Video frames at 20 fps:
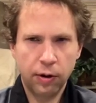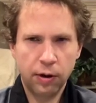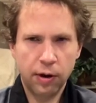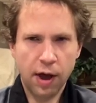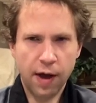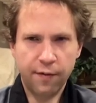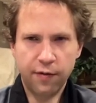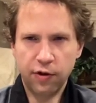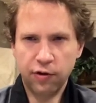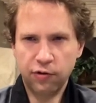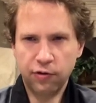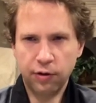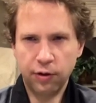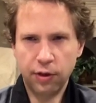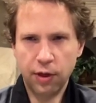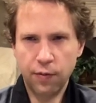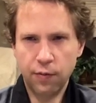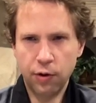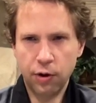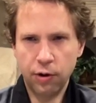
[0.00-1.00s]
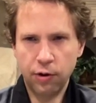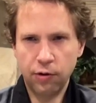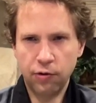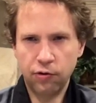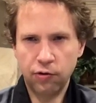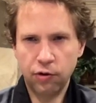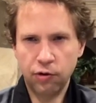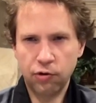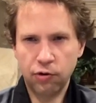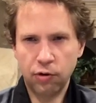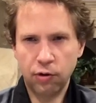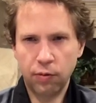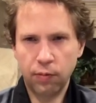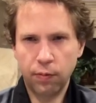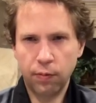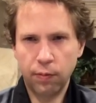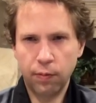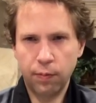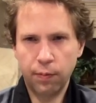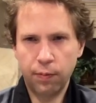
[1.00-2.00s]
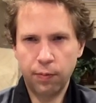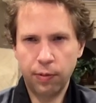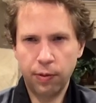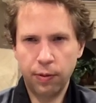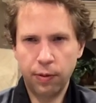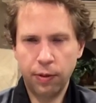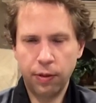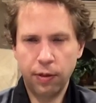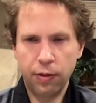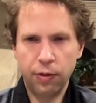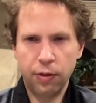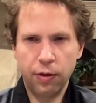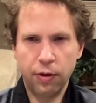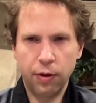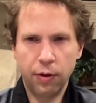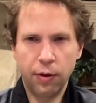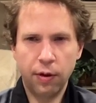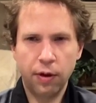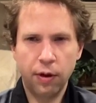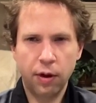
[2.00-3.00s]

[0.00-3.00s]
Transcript: Obviously, they wouldn't use the term the